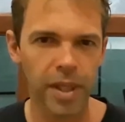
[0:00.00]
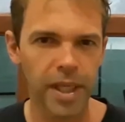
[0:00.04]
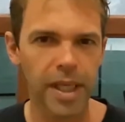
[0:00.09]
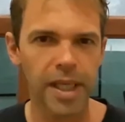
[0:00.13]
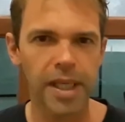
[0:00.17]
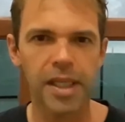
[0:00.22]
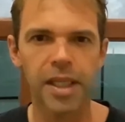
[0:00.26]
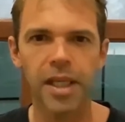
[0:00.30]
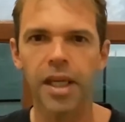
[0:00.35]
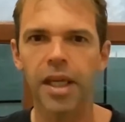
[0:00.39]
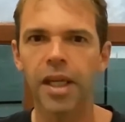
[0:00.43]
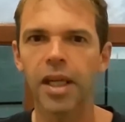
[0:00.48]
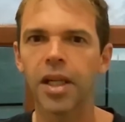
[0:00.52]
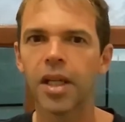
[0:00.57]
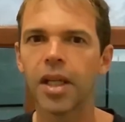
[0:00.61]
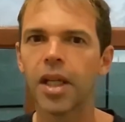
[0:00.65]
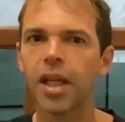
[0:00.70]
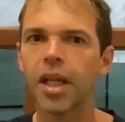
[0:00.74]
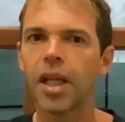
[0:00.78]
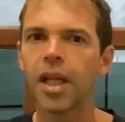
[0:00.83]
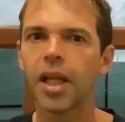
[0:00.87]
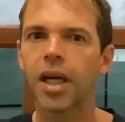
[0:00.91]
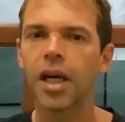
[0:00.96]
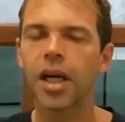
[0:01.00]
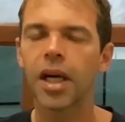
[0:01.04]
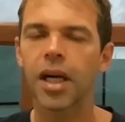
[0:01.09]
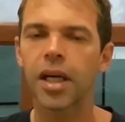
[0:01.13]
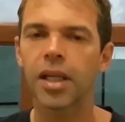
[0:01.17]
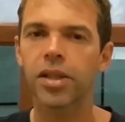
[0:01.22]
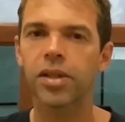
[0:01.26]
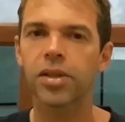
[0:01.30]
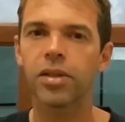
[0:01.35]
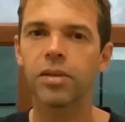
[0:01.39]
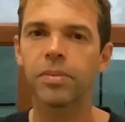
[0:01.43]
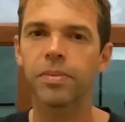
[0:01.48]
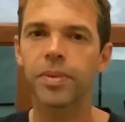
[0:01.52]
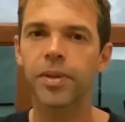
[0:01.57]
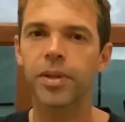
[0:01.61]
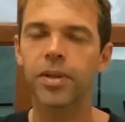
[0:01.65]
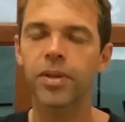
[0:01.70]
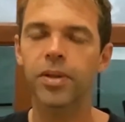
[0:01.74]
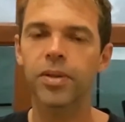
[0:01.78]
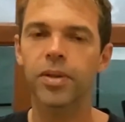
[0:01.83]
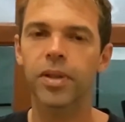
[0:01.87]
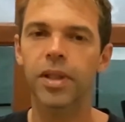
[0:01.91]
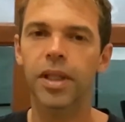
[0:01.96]
easy. Uh,
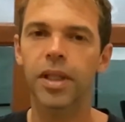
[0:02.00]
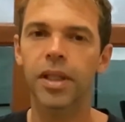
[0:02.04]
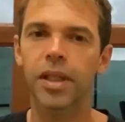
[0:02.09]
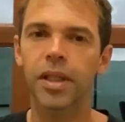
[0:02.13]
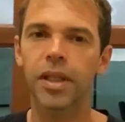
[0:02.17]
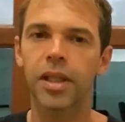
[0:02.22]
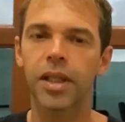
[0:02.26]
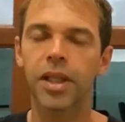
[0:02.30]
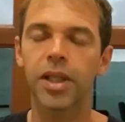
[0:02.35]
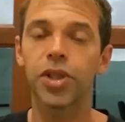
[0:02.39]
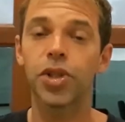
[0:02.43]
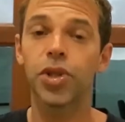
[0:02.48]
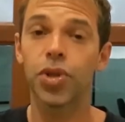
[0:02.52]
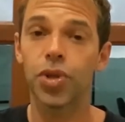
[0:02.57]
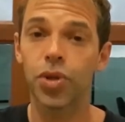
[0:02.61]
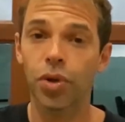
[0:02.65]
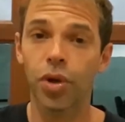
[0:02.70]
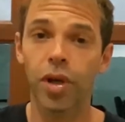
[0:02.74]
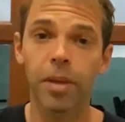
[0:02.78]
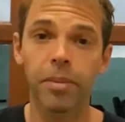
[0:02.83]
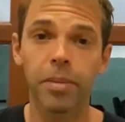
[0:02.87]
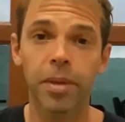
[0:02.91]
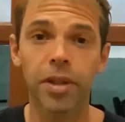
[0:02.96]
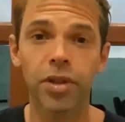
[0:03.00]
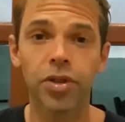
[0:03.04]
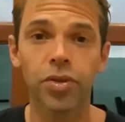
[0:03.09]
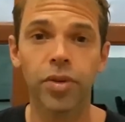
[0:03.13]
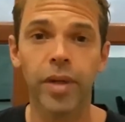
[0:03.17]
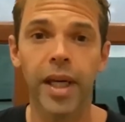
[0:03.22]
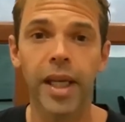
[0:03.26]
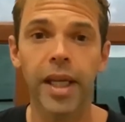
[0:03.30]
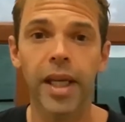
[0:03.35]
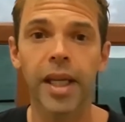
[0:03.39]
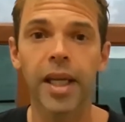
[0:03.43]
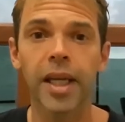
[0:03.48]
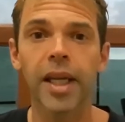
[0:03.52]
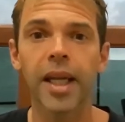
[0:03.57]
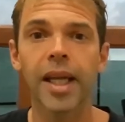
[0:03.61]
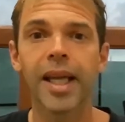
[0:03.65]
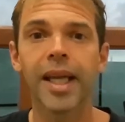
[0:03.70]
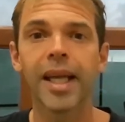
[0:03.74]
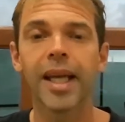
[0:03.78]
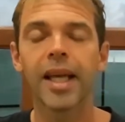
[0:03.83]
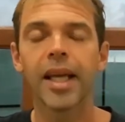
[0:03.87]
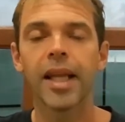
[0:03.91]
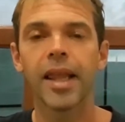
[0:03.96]
super uh, enjoyable training.
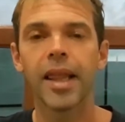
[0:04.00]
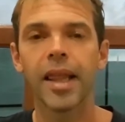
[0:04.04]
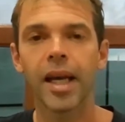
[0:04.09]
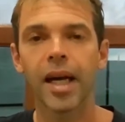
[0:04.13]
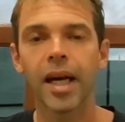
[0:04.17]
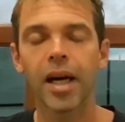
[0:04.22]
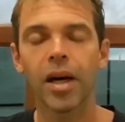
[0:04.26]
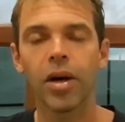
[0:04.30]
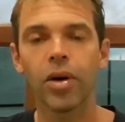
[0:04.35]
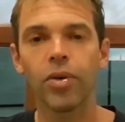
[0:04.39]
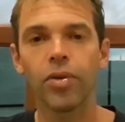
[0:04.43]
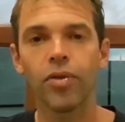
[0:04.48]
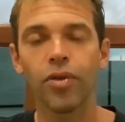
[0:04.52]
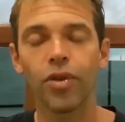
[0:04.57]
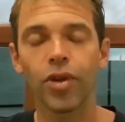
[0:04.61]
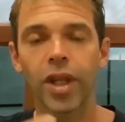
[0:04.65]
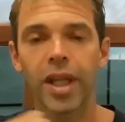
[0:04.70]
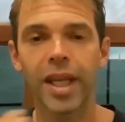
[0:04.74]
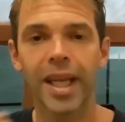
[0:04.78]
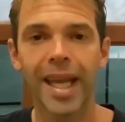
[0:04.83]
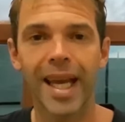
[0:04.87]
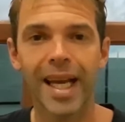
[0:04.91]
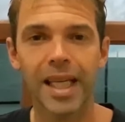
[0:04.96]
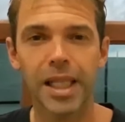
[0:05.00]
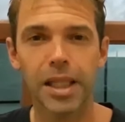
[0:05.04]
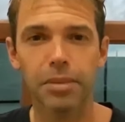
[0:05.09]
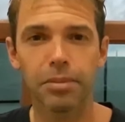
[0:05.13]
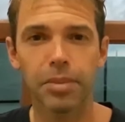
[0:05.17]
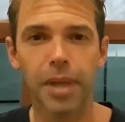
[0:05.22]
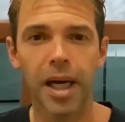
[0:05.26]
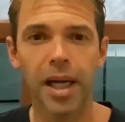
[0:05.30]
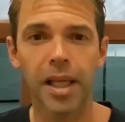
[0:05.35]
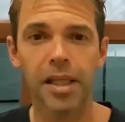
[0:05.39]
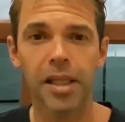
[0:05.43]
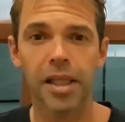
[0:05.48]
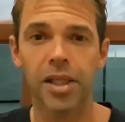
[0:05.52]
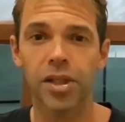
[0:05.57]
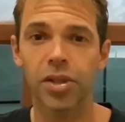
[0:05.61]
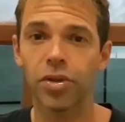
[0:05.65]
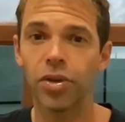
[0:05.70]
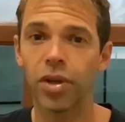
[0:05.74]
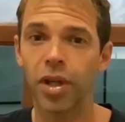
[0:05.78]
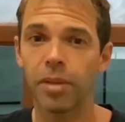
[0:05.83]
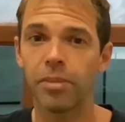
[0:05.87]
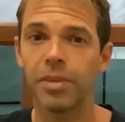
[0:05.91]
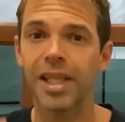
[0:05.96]
Now for the next months it's
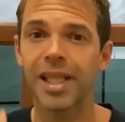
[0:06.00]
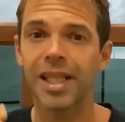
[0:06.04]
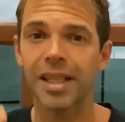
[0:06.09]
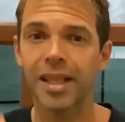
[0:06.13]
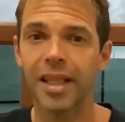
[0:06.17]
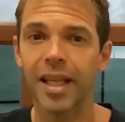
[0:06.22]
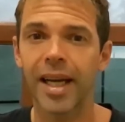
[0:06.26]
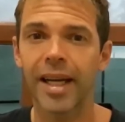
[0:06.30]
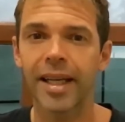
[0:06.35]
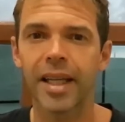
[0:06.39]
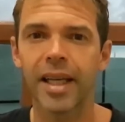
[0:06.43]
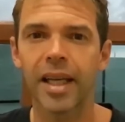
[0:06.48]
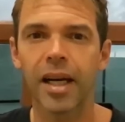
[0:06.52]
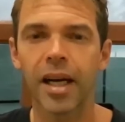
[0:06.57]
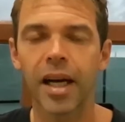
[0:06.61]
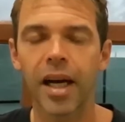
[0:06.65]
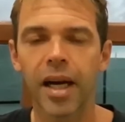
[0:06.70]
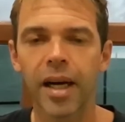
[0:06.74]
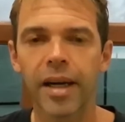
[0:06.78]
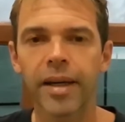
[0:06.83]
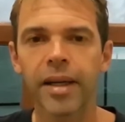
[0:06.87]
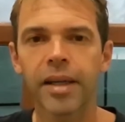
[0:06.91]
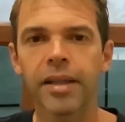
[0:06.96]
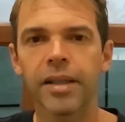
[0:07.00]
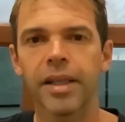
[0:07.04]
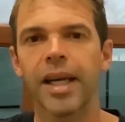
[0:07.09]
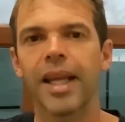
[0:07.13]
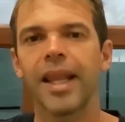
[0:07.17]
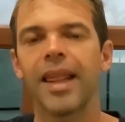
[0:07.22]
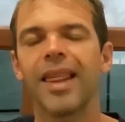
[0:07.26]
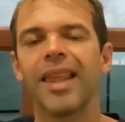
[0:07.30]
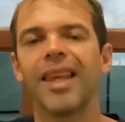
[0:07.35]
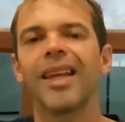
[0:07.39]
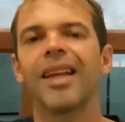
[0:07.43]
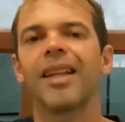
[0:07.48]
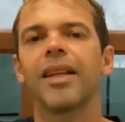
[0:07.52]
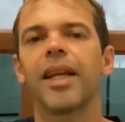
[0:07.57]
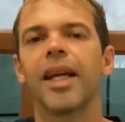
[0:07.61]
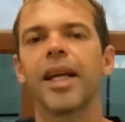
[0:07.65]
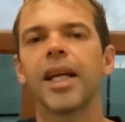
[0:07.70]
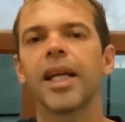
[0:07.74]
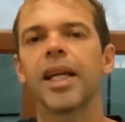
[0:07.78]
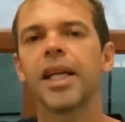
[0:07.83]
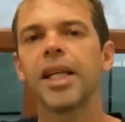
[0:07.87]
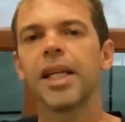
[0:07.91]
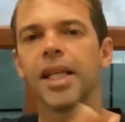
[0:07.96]
going to be slightly harder, I think
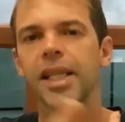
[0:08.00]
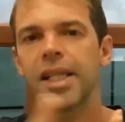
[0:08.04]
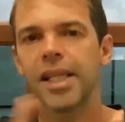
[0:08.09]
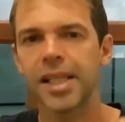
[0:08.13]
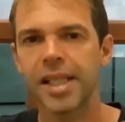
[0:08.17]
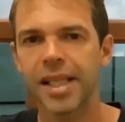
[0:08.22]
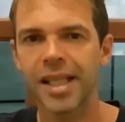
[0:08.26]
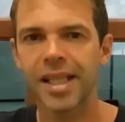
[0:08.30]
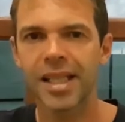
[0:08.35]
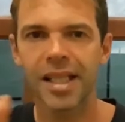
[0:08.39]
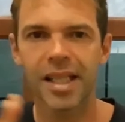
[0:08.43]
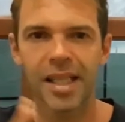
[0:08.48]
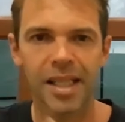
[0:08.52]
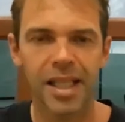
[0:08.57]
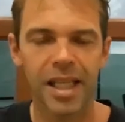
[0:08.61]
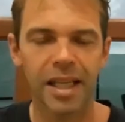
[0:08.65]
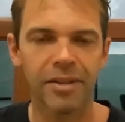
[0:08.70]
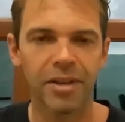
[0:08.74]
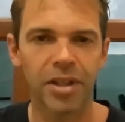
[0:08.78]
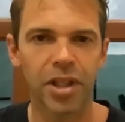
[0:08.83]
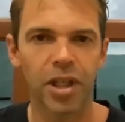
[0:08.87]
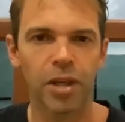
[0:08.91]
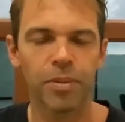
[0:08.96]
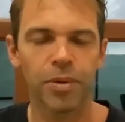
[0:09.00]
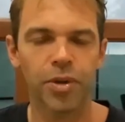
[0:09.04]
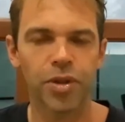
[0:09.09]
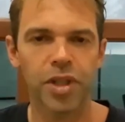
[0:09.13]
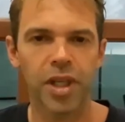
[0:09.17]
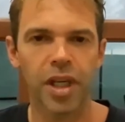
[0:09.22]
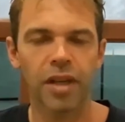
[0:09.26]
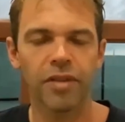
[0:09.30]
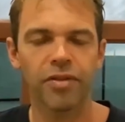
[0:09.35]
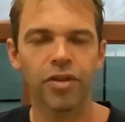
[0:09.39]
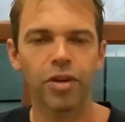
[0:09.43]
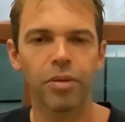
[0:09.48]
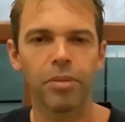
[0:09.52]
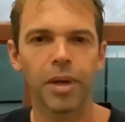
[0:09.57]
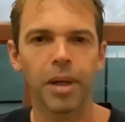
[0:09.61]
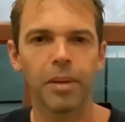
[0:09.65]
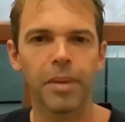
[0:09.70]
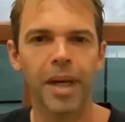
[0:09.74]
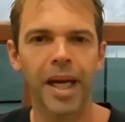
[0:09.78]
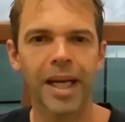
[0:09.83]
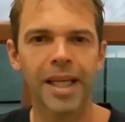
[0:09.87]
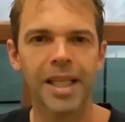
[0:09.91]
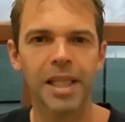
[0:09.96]
like sixty to seventy percent from my
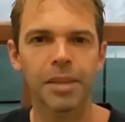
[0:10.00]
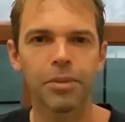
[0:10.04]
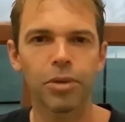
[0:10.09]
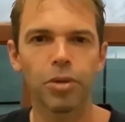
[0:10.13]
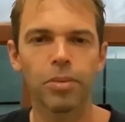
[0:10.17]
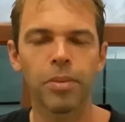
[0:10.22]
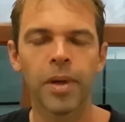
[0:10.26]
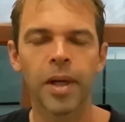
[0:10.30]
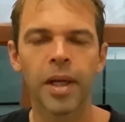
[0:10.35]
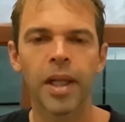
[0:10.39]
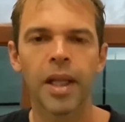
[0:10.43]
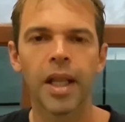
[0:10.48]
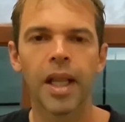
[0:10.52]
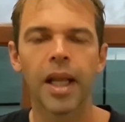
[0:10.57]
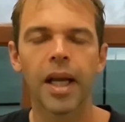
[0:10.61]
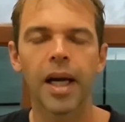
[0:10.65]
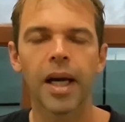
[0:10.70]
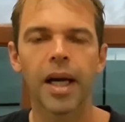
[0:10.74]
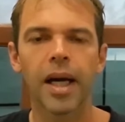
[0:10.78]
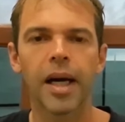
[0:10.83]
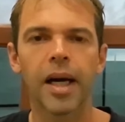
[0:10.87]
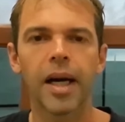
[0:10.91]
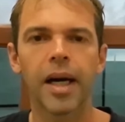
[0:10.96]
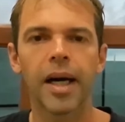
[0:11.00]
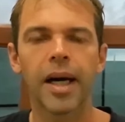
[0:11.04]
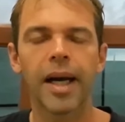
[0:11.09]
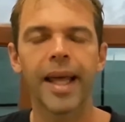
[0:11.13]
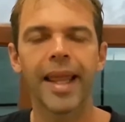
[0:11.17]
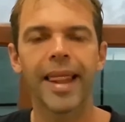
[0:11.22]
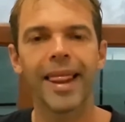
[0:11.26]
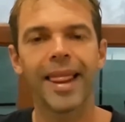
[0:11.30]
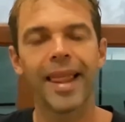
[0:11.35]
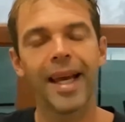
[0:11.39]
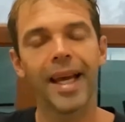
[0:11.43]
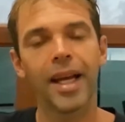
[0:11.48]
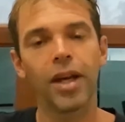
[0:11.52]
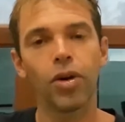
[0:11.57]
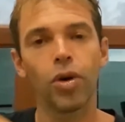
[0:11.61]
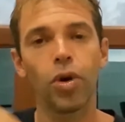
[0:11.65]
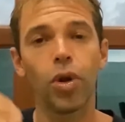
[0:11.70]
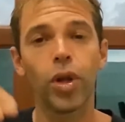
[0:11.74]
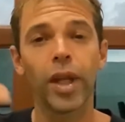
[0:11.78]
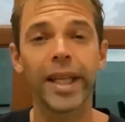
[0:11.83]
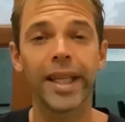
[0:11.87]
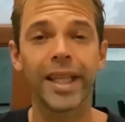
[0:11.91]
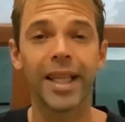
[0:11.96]
maximum, uh, and then
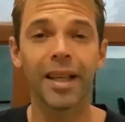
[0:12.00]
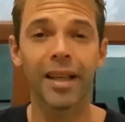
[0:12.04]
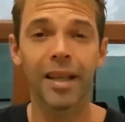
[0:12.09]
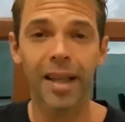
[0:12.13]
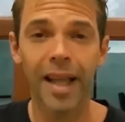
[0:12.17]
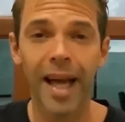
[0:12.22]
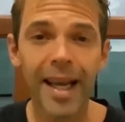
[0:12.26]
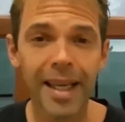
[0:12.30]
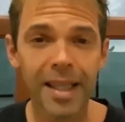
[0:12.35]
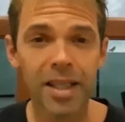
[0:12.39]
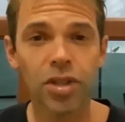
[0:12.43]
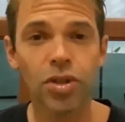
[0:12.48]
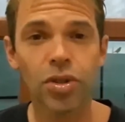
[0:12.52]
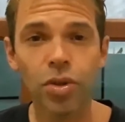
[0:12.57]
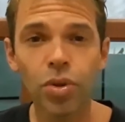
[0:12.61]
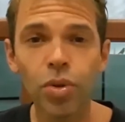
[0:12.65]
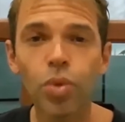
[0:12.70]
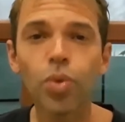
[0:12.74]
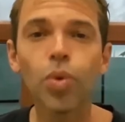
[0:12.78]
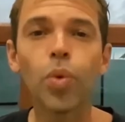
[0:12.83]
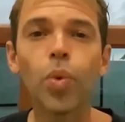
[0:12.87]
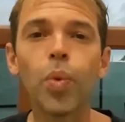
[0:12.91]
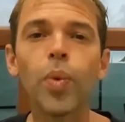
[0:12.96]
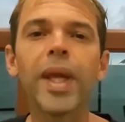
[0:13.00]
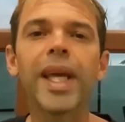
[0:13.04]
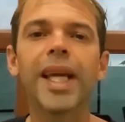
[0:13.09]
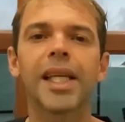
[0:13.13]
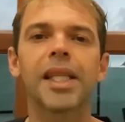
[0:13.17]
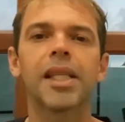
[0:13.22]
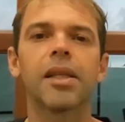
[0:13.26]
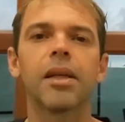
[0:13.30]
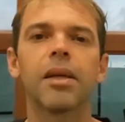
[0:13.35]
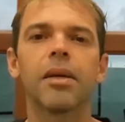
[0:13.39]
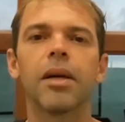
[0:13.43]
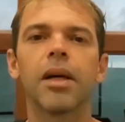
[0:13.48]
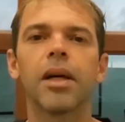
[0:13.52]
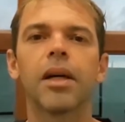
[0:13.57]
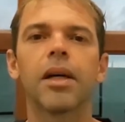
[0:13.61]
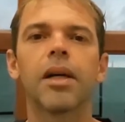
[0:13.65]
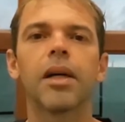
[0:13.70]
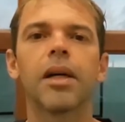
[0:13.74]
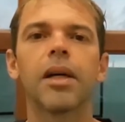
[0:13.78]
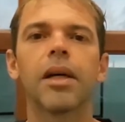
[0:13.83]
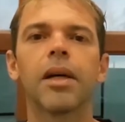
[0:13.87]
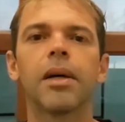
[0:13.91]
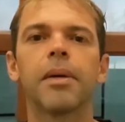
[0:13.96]
only the last two weeks
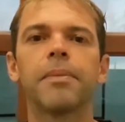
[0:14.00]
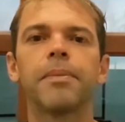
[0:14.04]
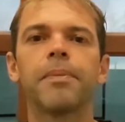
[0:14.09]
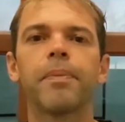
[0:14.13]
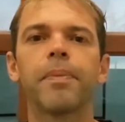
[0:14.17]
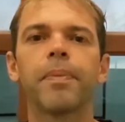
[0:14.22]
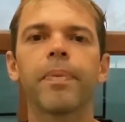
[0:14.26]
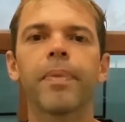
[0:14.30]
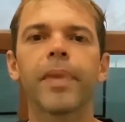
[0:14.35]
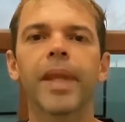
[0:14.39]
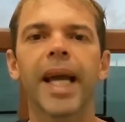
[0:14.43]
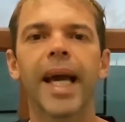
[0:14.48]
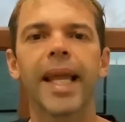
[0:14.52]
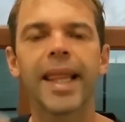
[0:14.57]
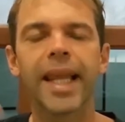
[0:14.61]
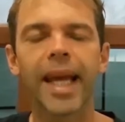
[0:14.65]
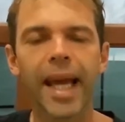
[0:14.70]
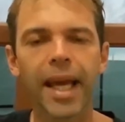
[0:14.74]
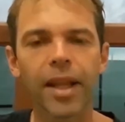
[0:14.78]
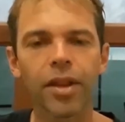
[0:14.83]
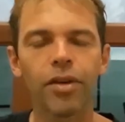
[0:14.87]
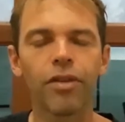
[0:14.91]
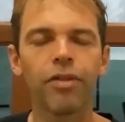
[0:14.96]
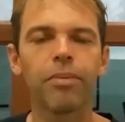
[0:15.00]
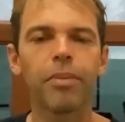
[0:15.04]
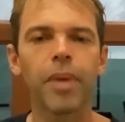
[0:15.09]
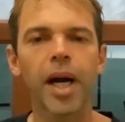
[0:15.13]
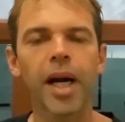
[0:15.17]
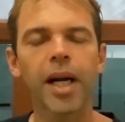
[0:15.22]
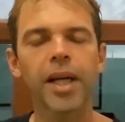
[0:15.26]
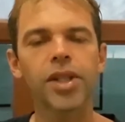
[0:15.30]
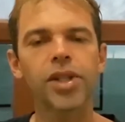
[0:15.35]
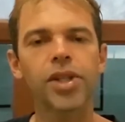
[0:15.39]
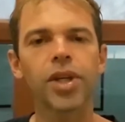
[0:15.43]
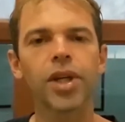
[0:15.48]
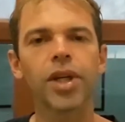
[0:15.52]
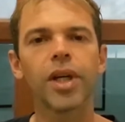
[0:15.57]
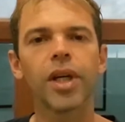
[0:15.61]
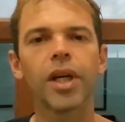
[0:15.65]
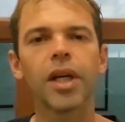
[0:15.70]
um, at the end of March